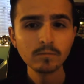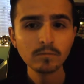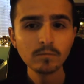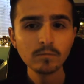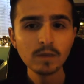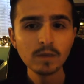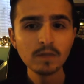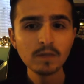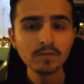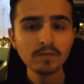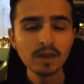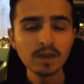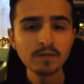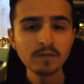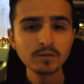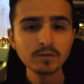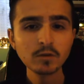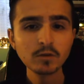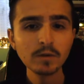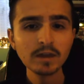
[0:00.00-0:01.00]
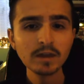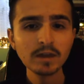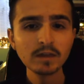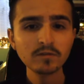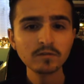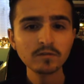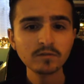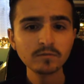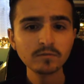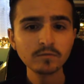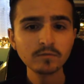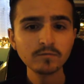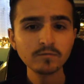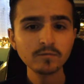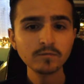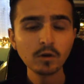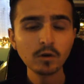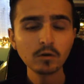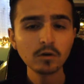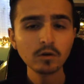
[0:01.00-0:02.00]
if they ever knew it, it's
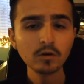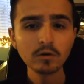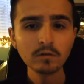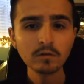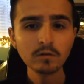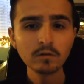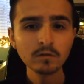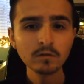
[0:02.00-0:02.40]
long gone.